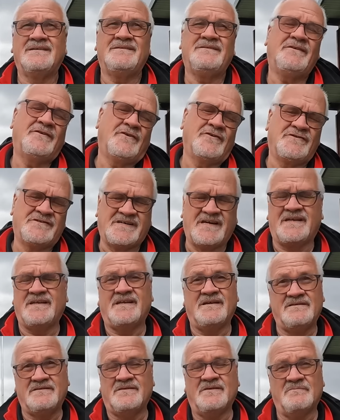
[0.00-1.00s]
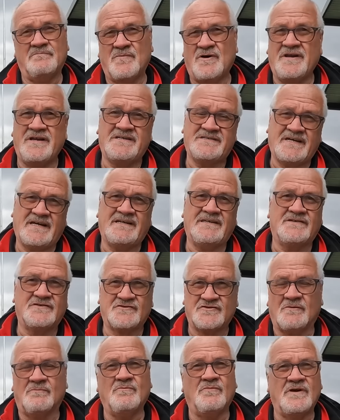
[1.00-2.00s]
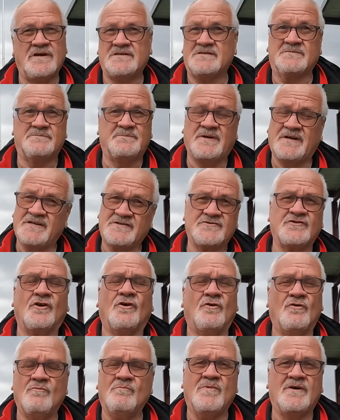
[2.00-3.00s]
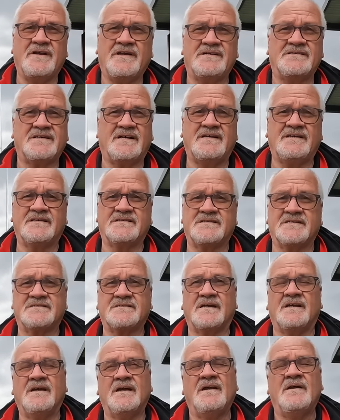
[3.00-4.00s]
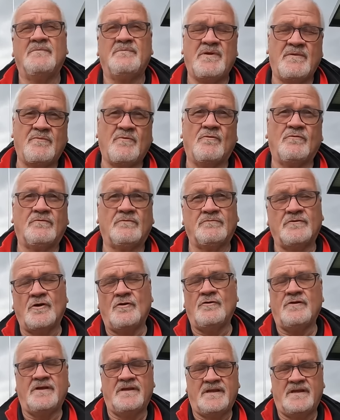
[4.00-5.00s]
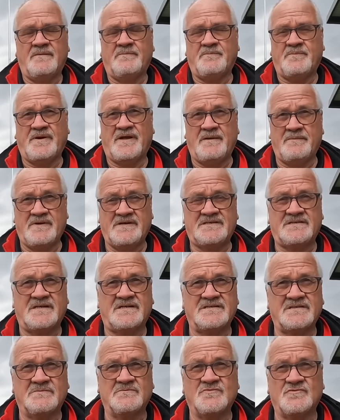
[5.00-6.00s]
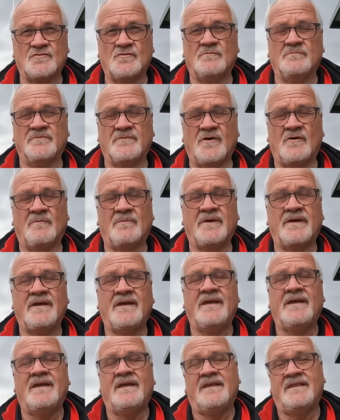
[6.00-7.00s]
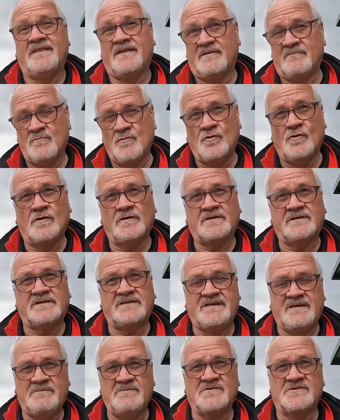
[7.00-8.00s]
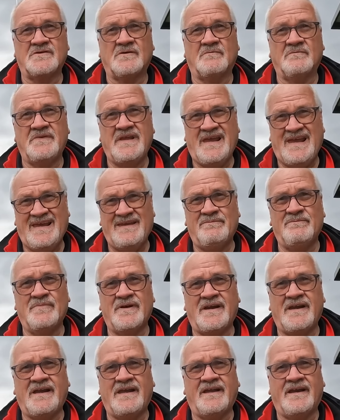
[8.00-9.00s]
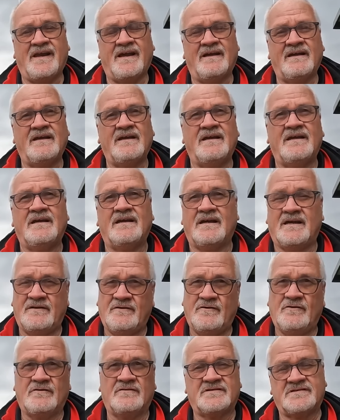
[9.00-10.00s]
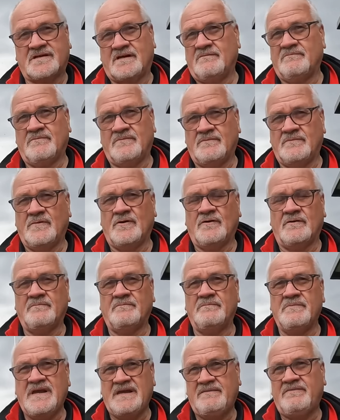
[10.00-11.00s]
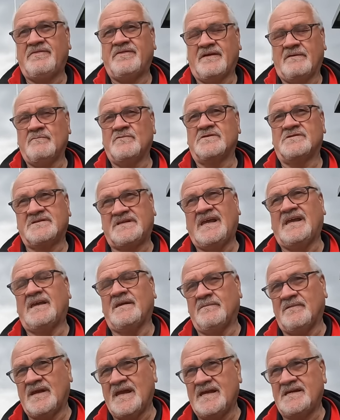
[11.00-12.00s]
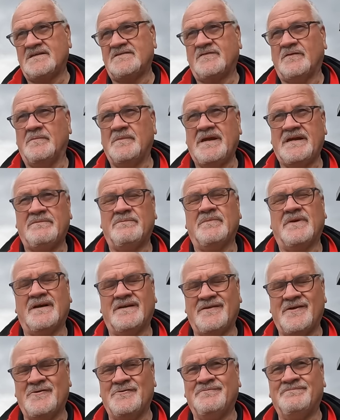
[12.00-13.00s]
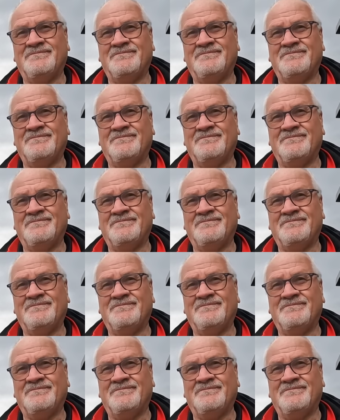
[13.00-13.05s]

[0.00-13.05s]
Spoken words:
You could say that the money side in some ways, but it's not all money side. It's just that people, now that the pyramid system's opened up, there are more teams up in the Edinburgh area, and our main thing was taking guys from Edinburgh down.